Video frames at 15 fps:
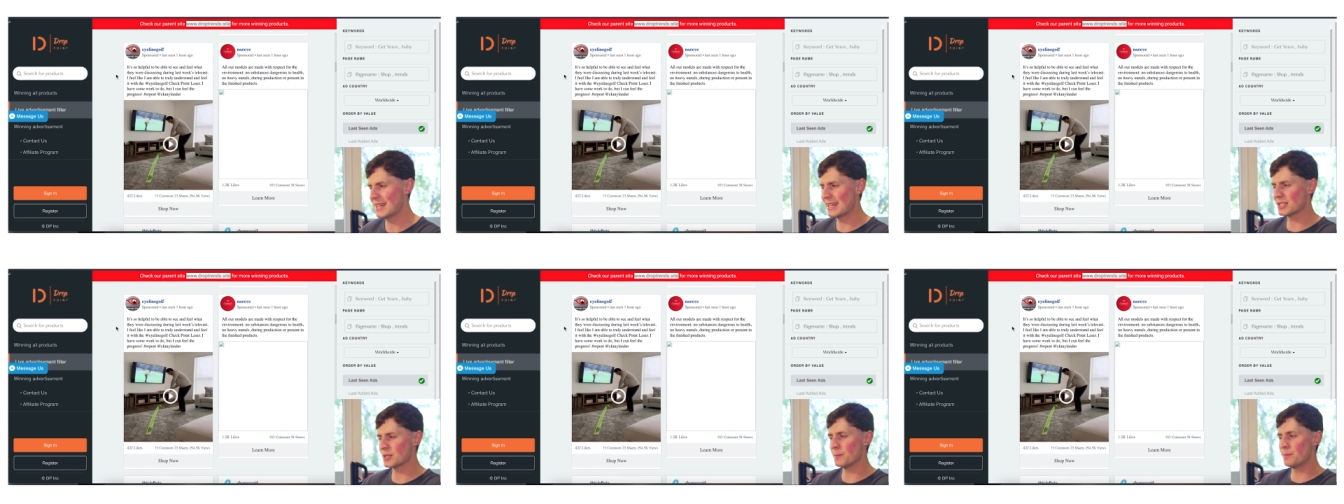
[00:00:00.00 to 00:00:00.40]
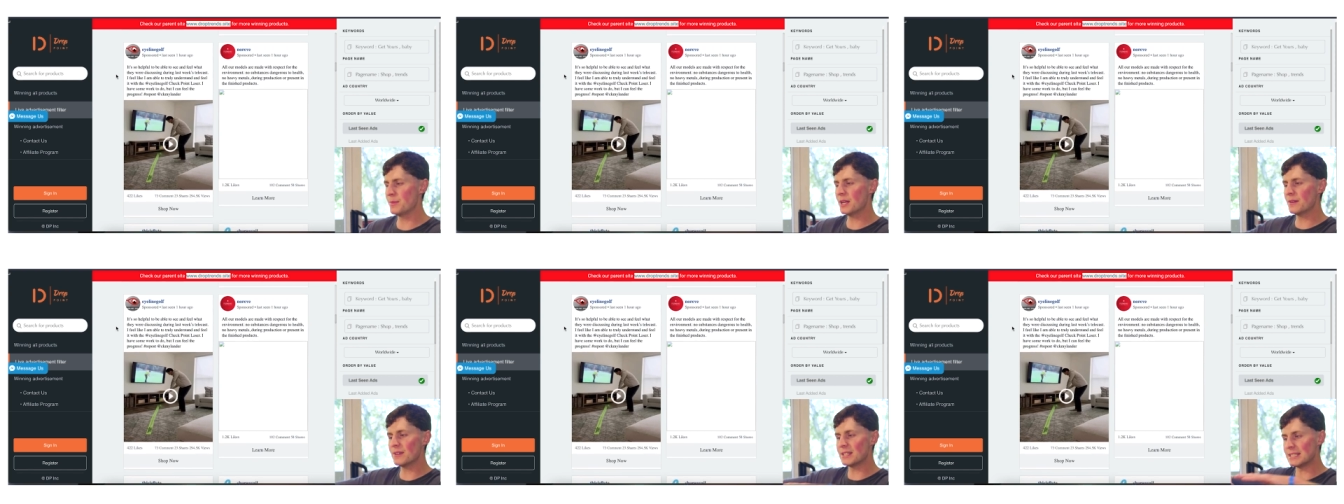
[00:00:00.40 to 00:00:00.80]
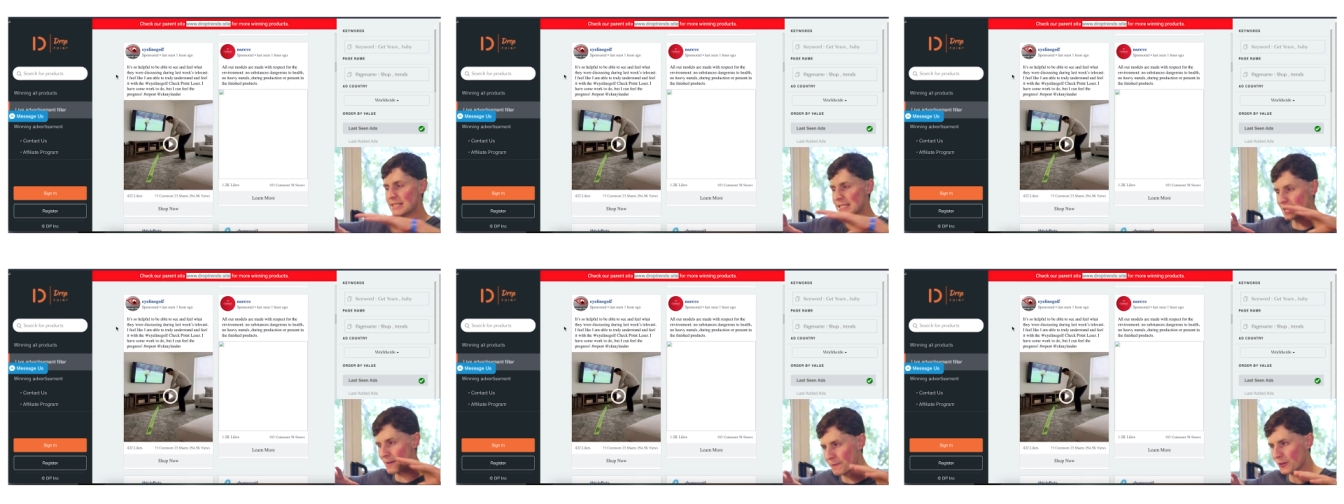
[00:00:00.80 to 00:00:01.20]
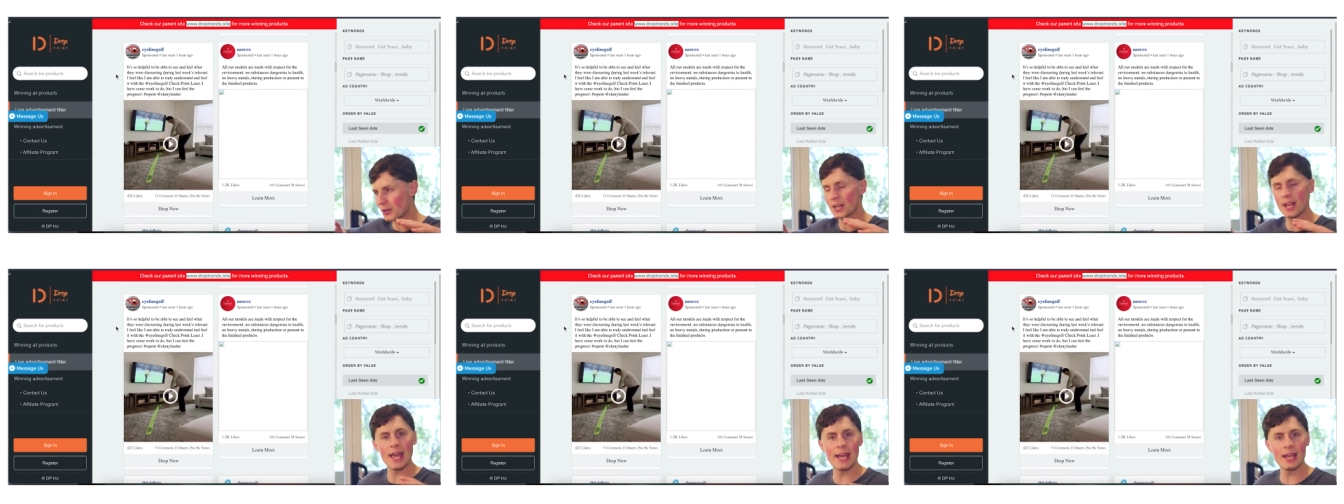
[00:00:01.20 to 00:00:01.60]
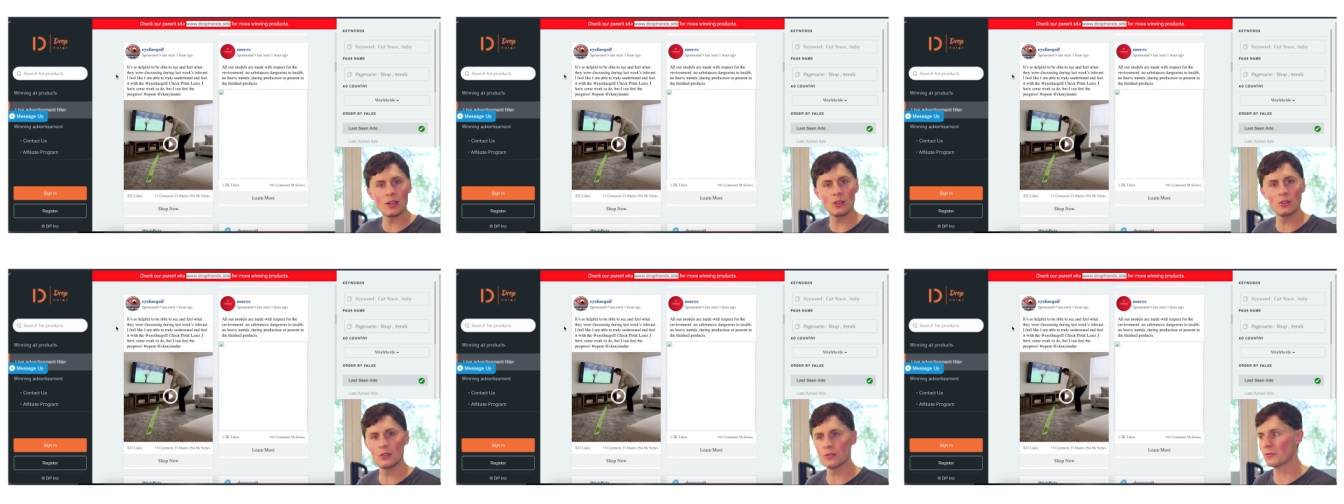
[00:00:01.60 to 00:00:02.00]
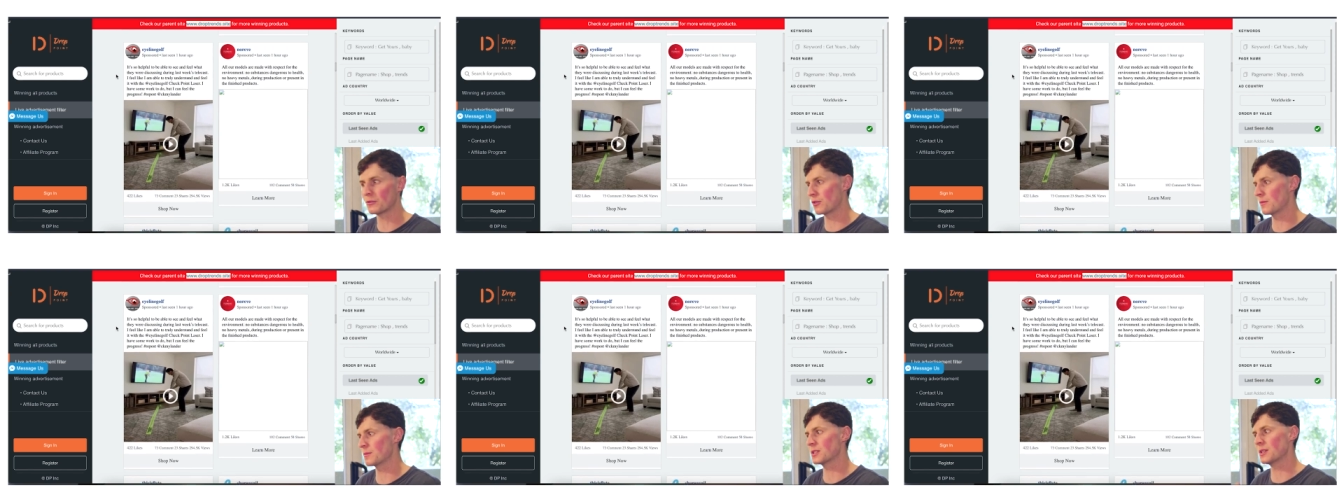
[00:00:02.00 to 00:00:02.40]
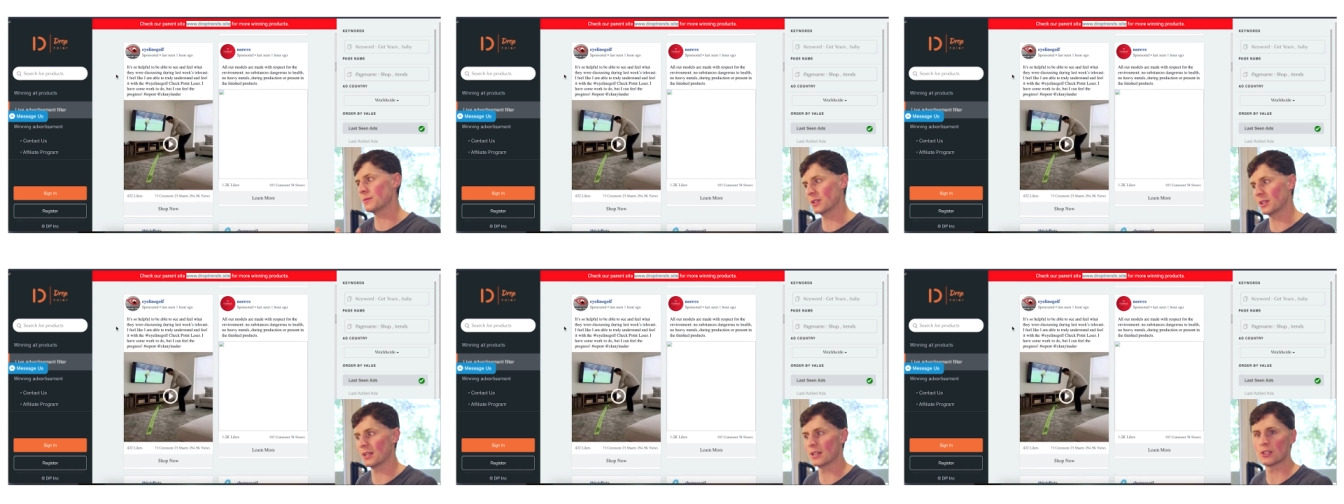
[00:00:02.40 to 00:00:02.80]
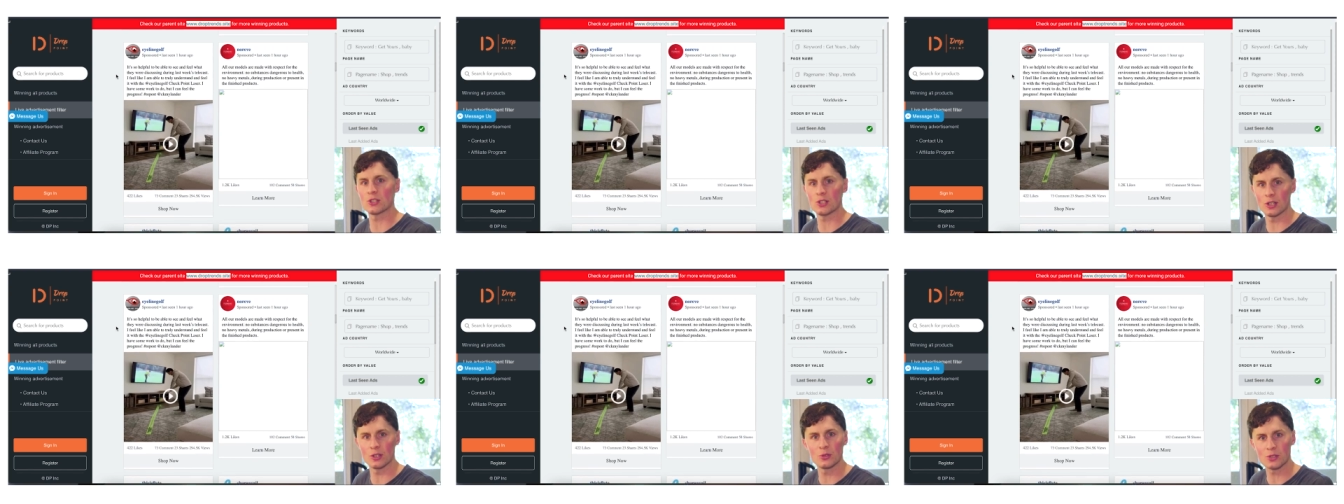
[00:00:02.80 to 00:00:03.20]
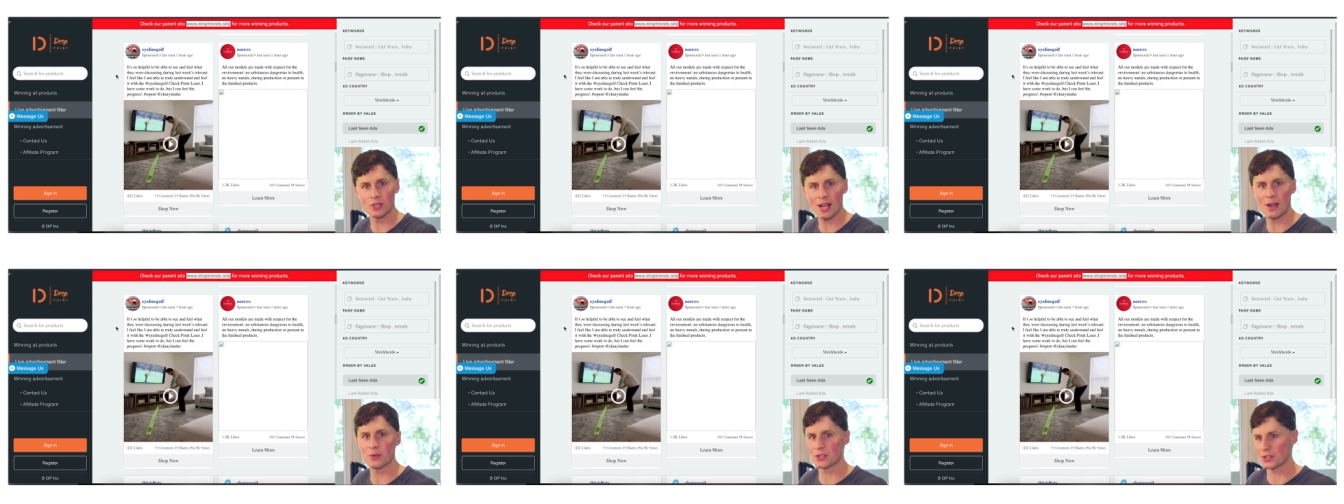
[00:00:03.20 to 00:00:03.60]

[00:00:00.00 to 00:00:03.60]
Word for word: It's a bit of a different angle from something like Jungle Scout,